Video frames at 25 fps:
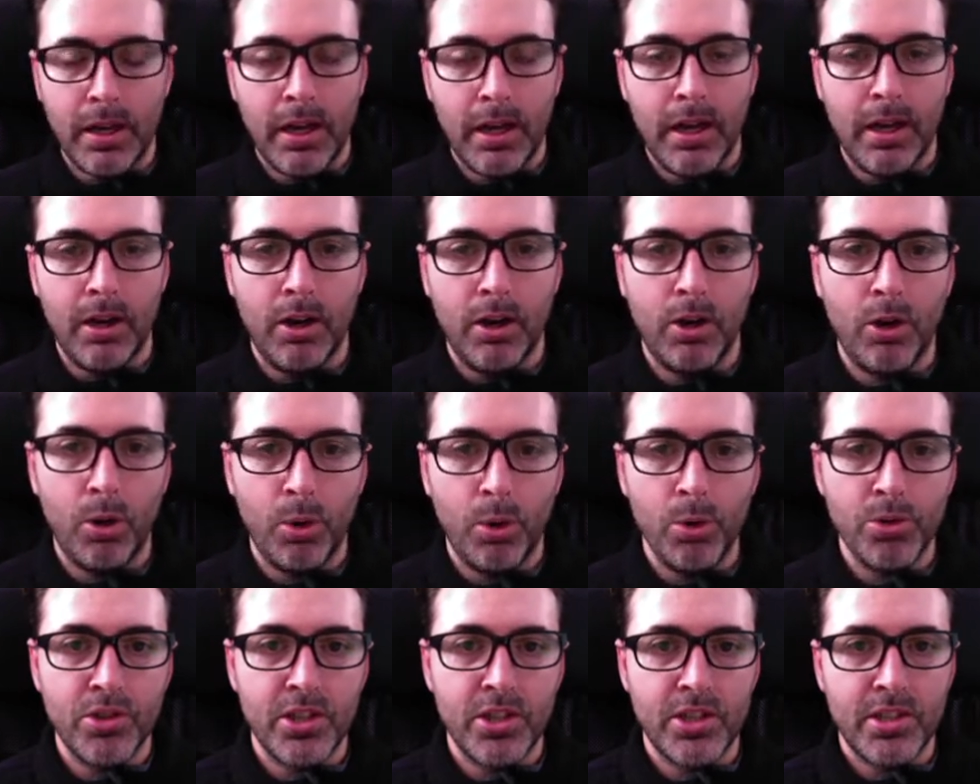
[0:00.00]

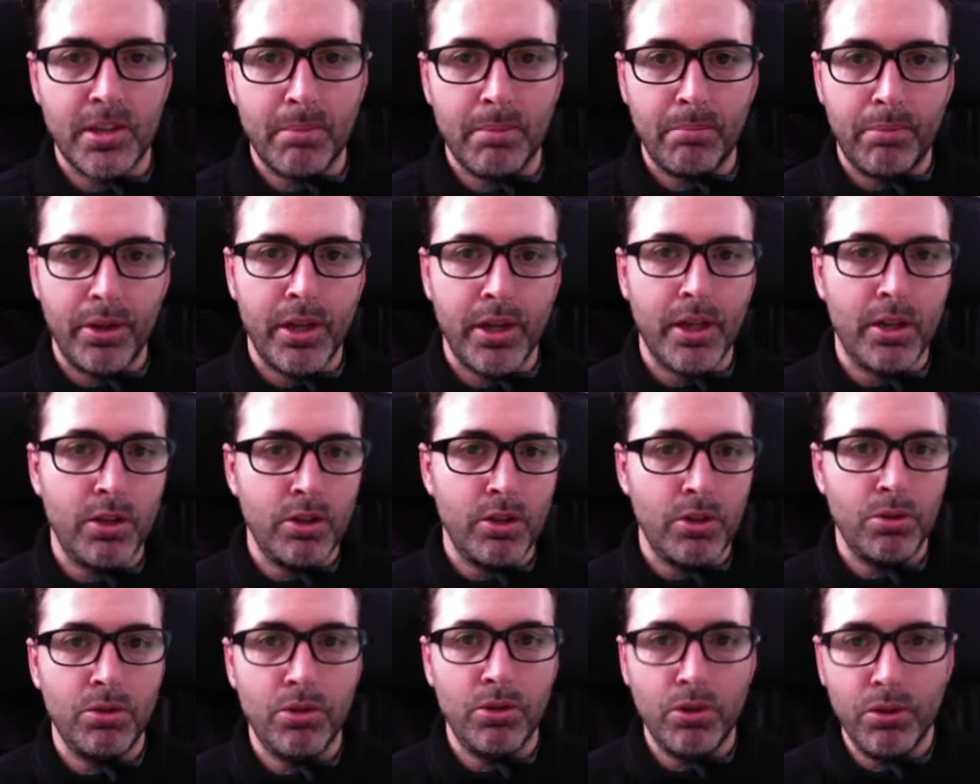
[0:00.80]
horses and bringing
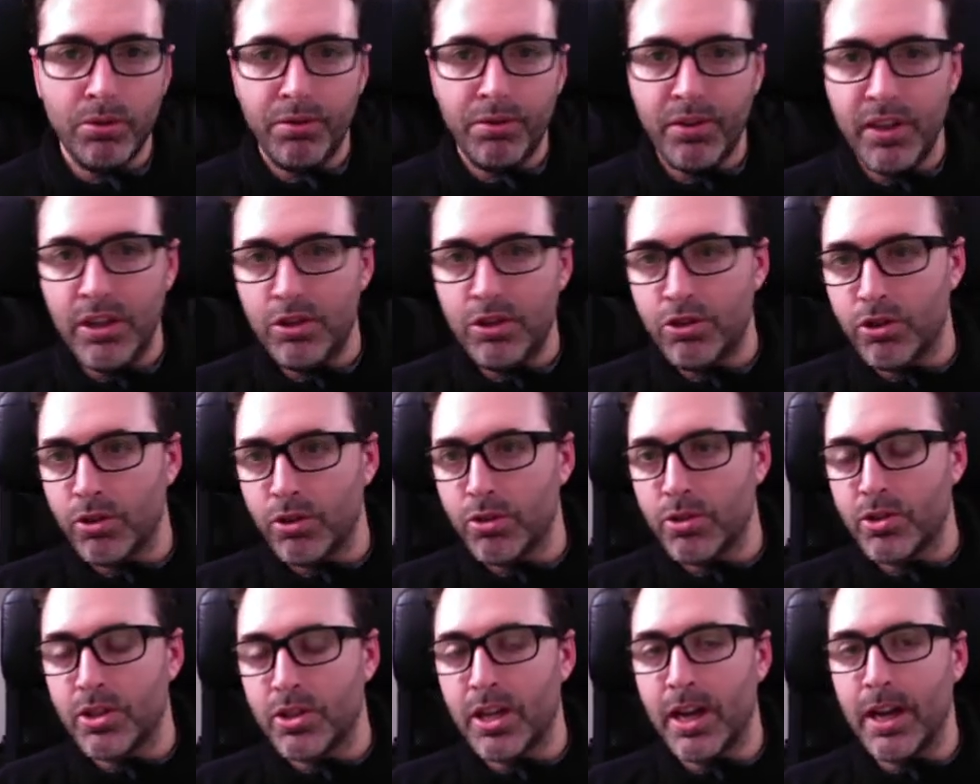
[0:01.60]
you new
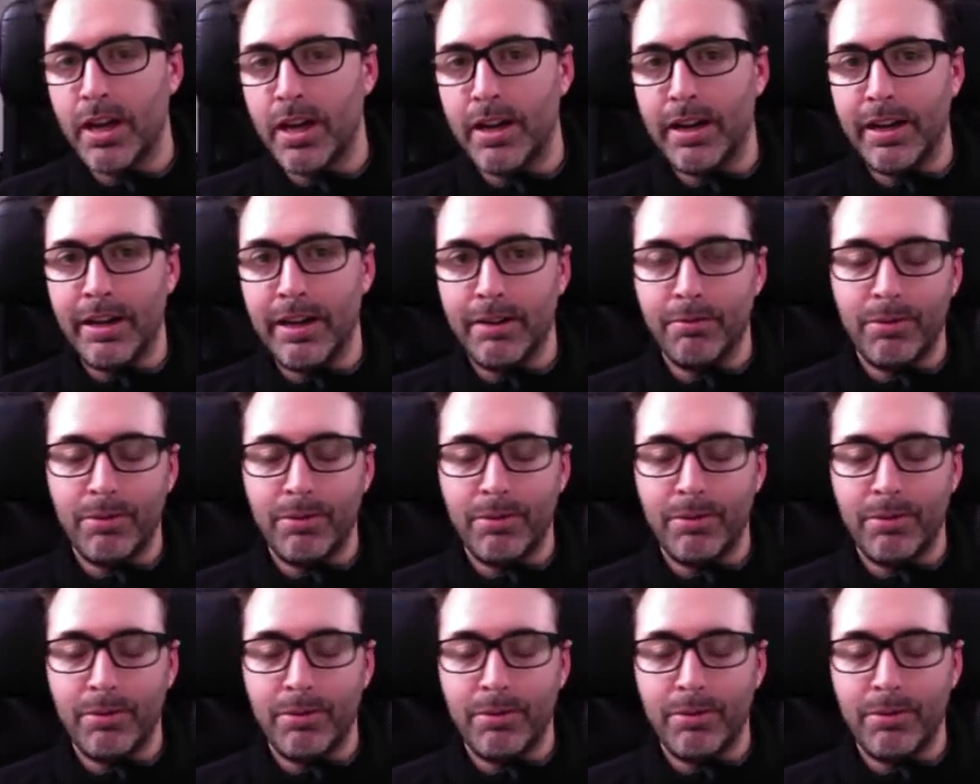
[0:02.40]
features that